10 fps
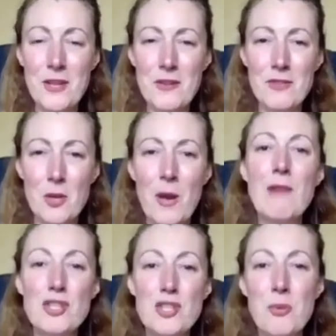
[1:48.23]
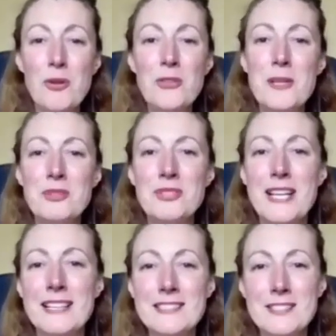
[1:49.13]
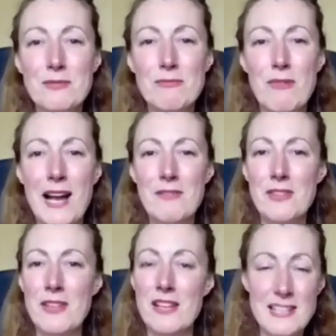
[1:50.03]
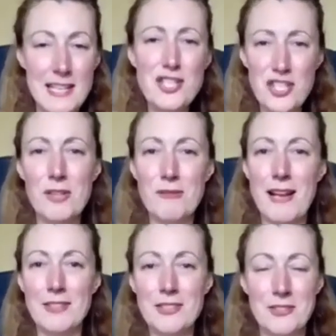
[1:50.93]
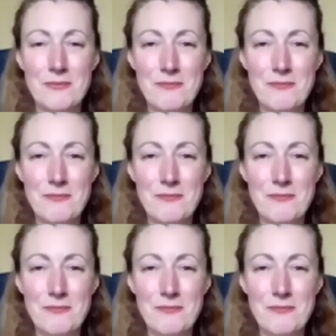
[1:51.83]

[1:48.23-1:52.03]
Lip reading: through a responding place rather than a knee-jerk reaction.